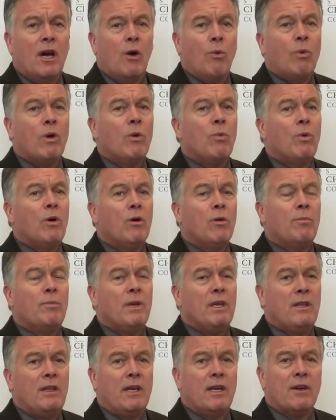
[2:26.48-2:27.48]
We will
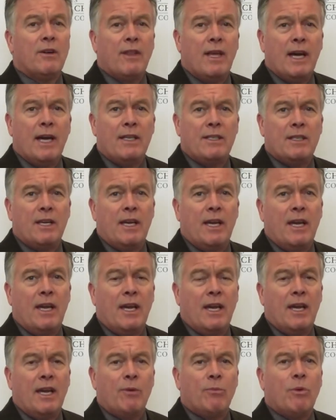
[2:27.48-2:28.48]
be there that
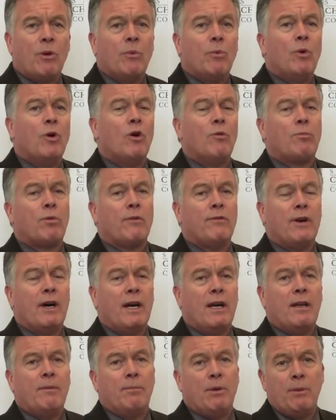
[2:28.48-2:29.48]
day, and we will
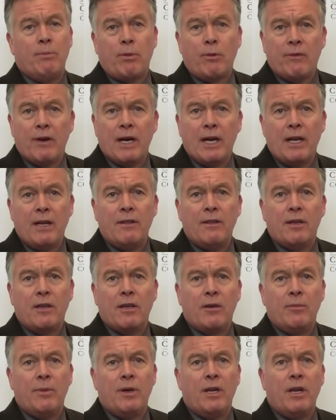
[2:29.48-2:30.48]
be providing the
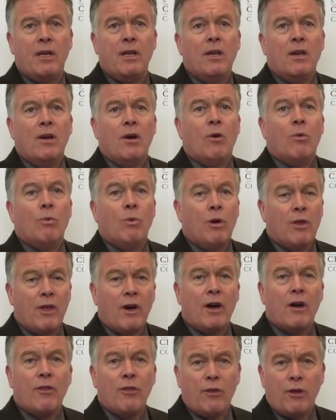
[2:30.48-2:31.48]
committee with
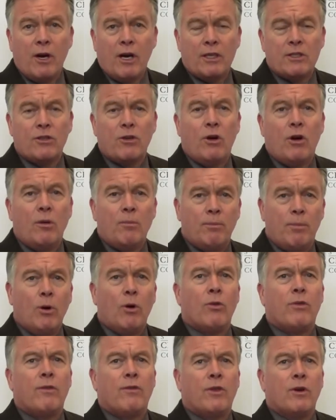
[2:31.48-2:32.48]
our thoughts on
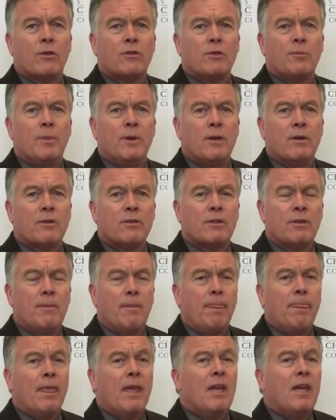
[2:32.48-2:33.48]
both of those bills.
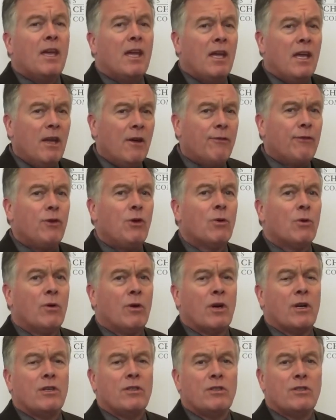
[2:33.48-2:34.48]
If you
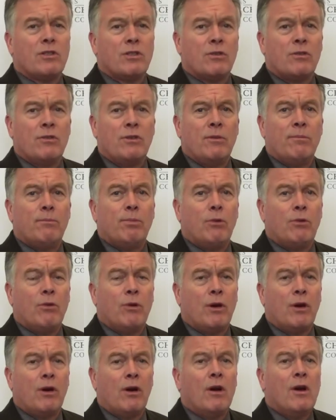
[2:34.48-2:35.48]
are a concerned
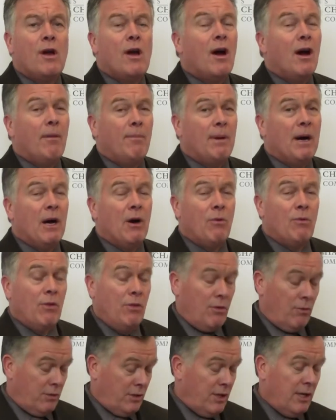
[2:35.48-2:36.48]
employer
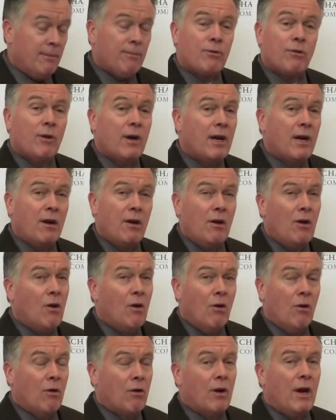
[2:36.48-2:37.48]
about their tip
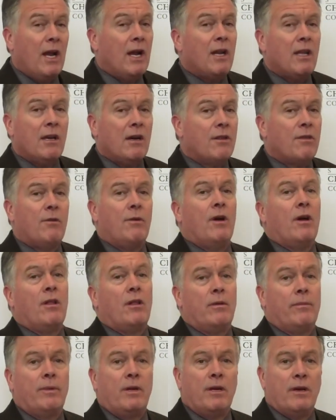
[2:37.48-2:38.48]
credit or any other
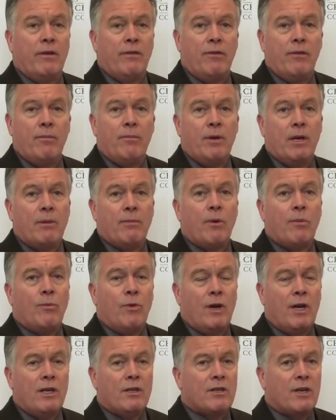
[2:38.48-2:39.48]
element of the minimum
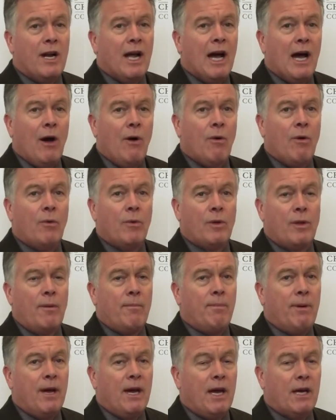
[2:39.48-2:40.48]
wage and how it will
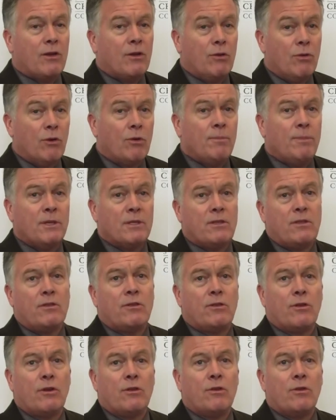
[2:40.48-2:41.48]
impact your
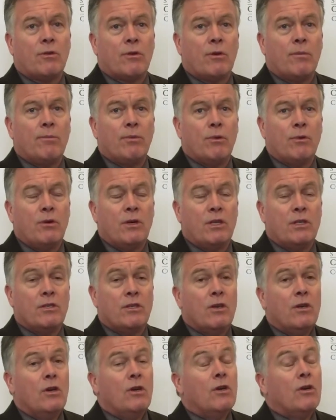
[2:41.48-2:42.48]
business on your
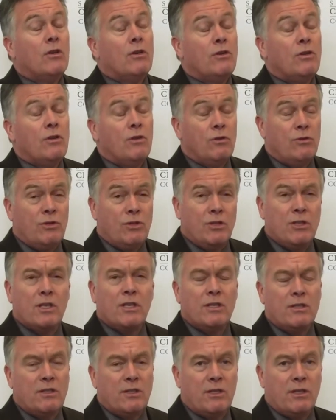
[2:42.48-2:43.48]
employees, you
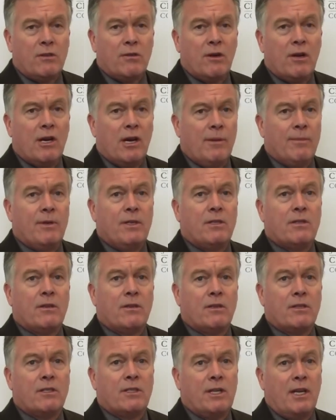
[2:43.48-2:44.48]
should consider coming
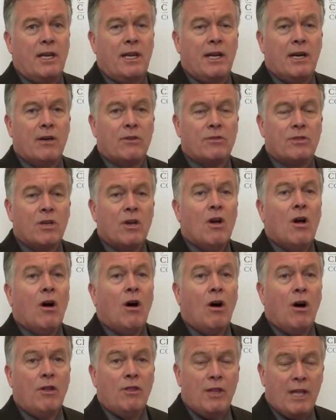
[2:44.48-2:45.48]
to the State House
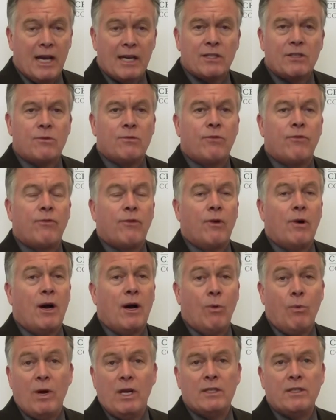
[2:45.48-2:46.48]
next
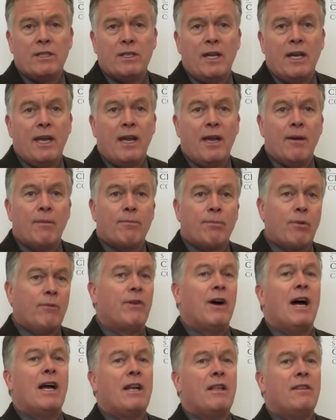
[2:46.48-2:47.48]
Wednesday and
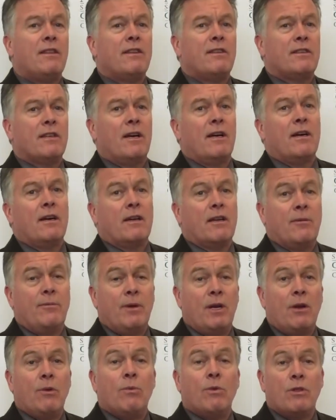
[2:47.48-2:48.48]
providing the
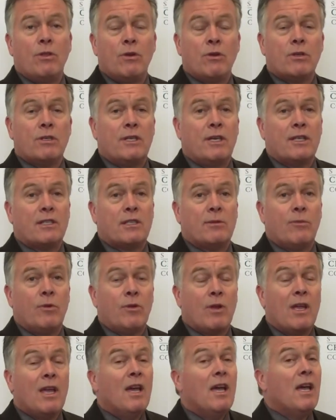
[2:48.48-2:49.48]
committee with your
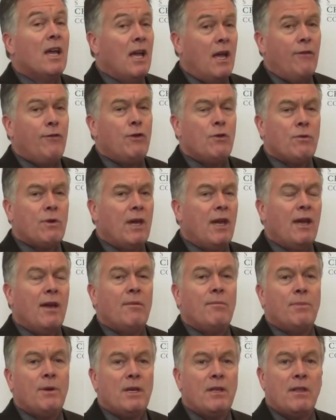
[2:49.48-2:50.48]
testimony. If you
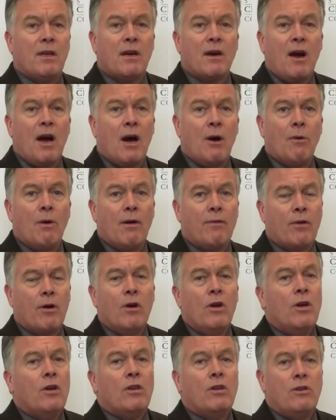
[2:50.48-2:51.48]
can't be there,
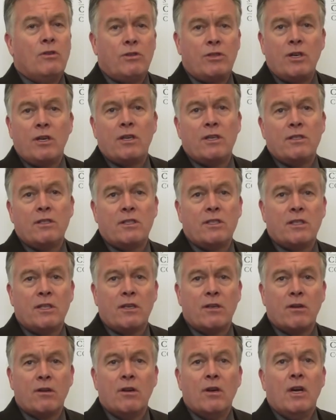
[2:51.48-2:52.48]
however, you should
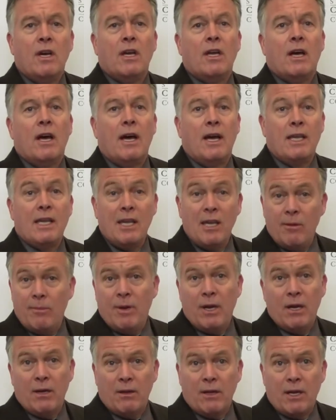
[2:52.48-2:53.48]
consider
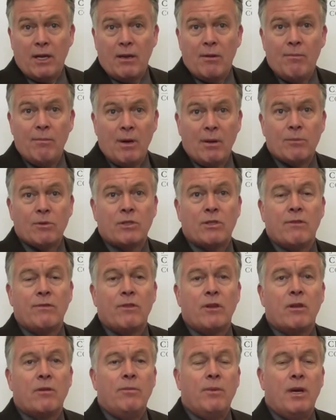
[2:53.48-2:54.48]
emailing members
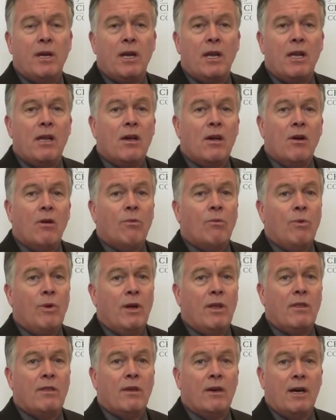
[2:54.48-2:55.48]
of the committee
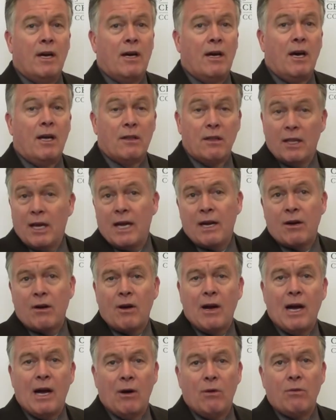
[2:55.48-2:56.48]
with a
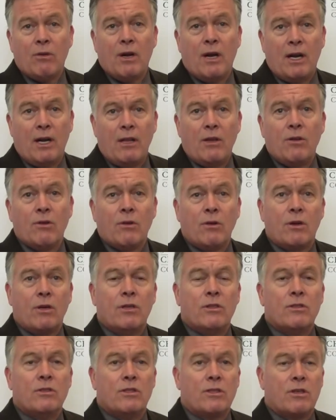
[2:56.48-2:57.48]
letter outlining your
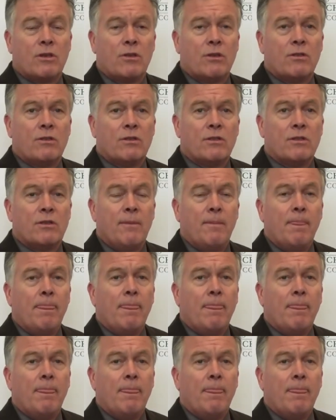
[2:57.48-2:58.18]
concerns.